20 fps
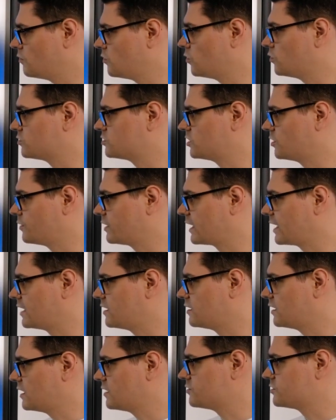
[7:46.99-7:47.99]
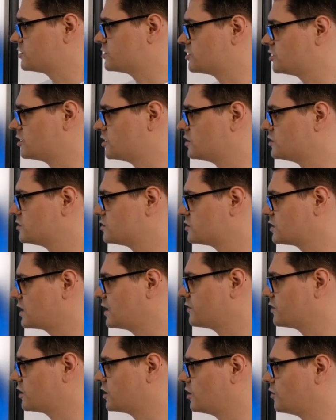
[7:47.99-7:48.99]
Also again allows you to
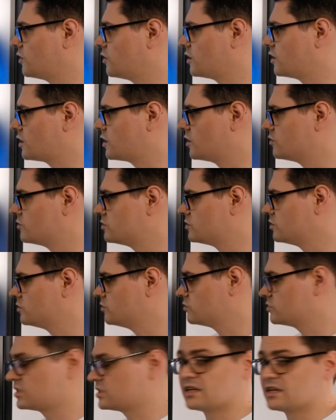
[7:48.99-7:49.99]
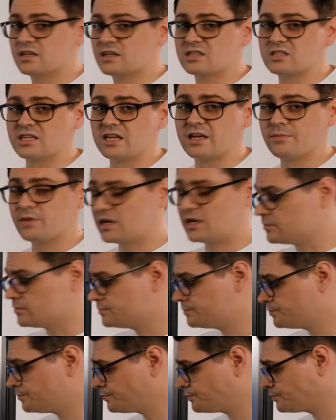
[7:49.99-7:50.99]
scan the QR code or send it as an email.